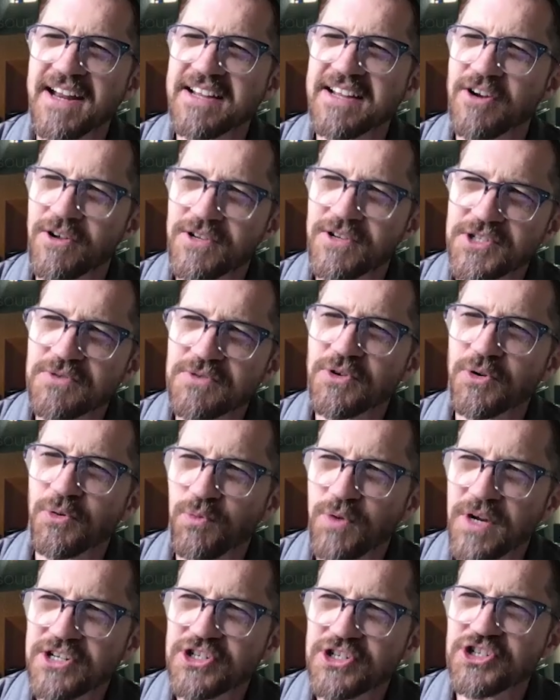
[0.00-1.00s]
And also the
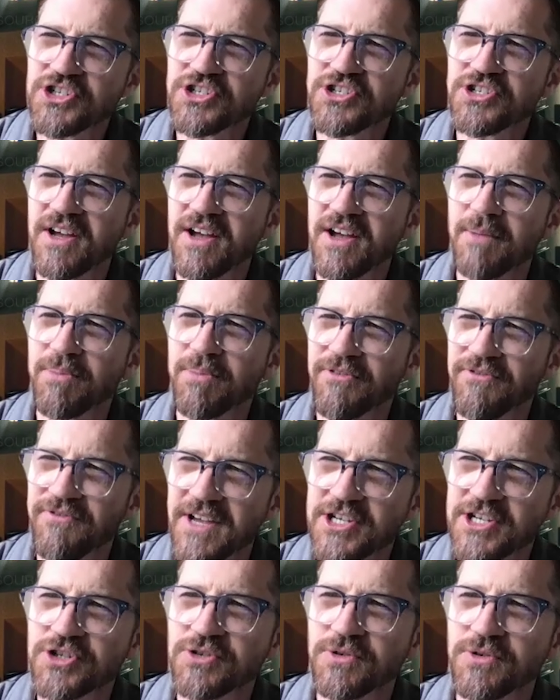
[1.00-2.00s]
rich
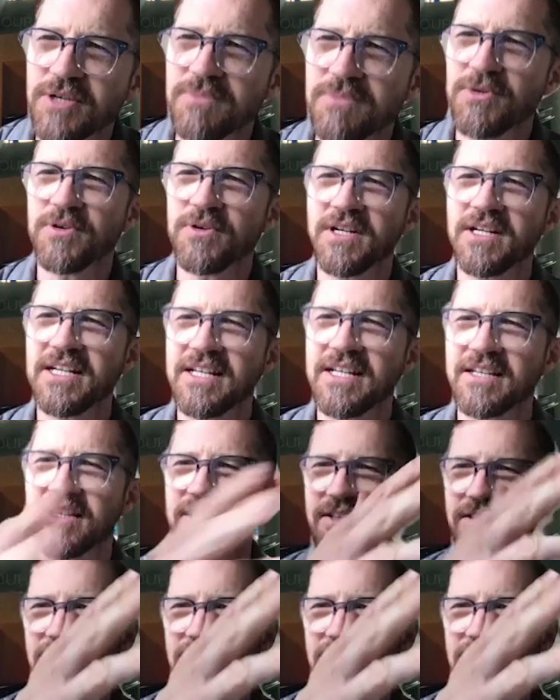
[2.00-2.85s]
professional community and